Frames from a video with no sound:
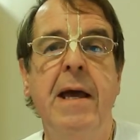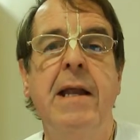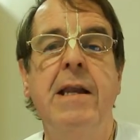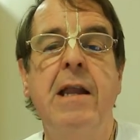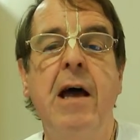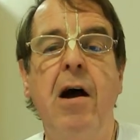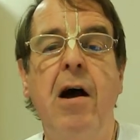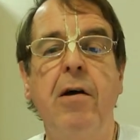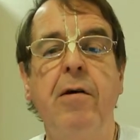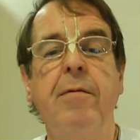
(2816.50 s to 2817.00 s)

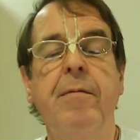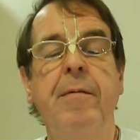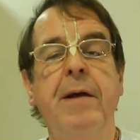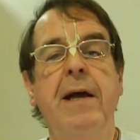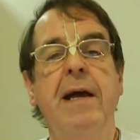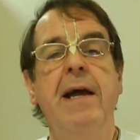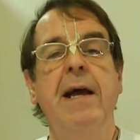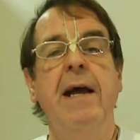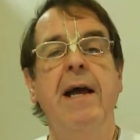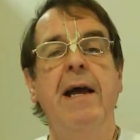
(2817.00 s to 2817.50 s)
Now,
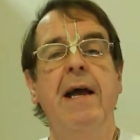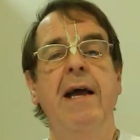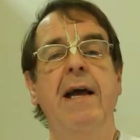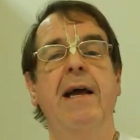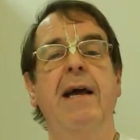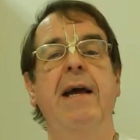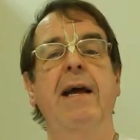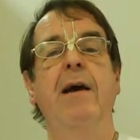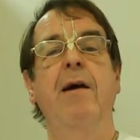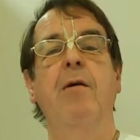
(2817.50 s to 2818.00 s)

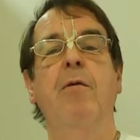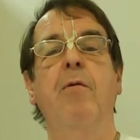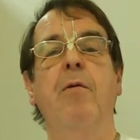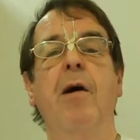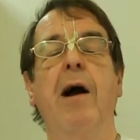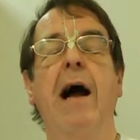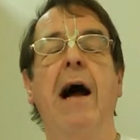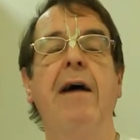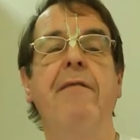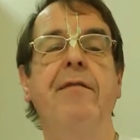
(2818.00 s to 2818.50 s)

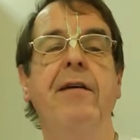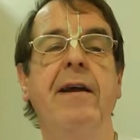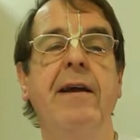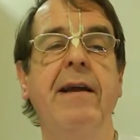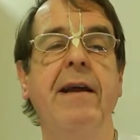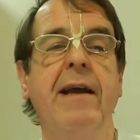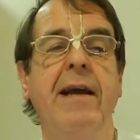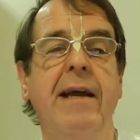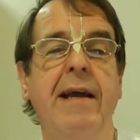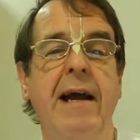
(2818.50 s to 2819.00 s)

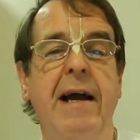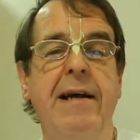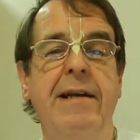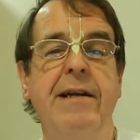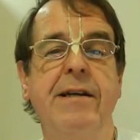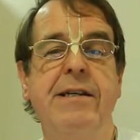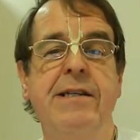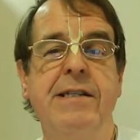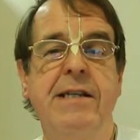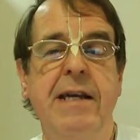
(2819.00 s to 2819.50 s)
having kind
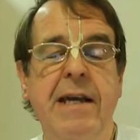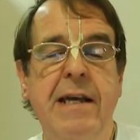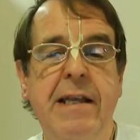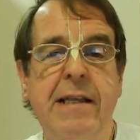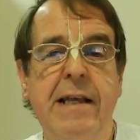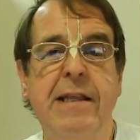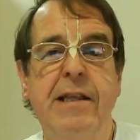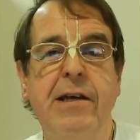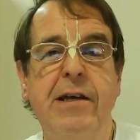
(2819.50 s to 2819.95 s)
of seen that